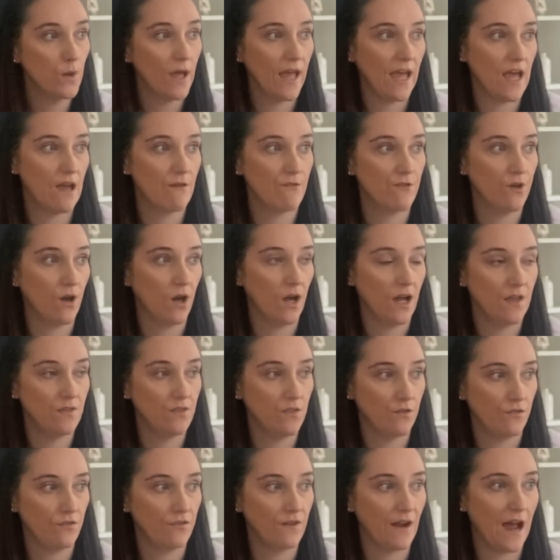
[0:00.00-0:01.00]
area in the
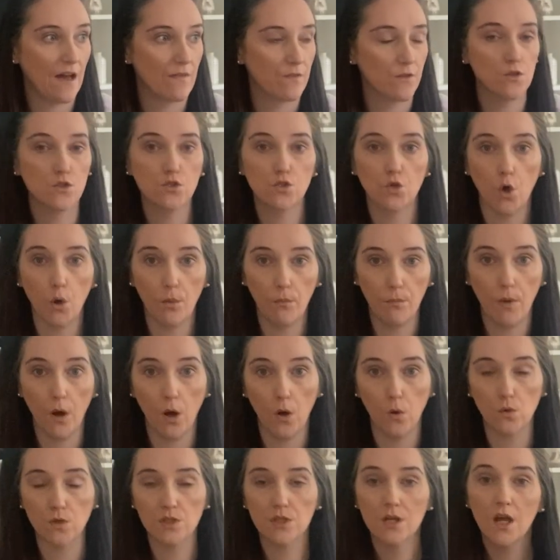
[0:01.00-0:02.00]
flat that's got
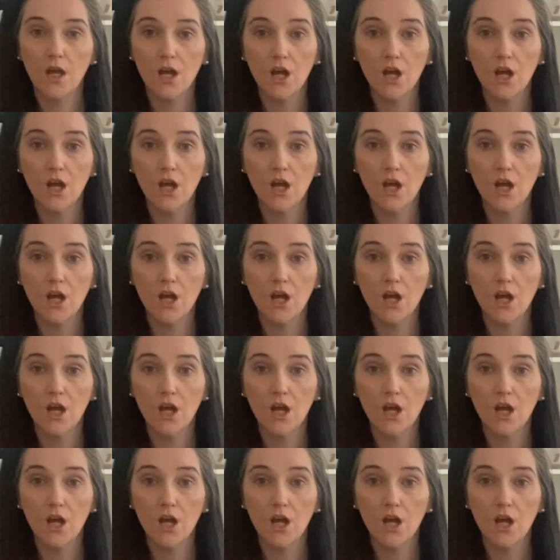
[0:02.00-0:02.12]
mold.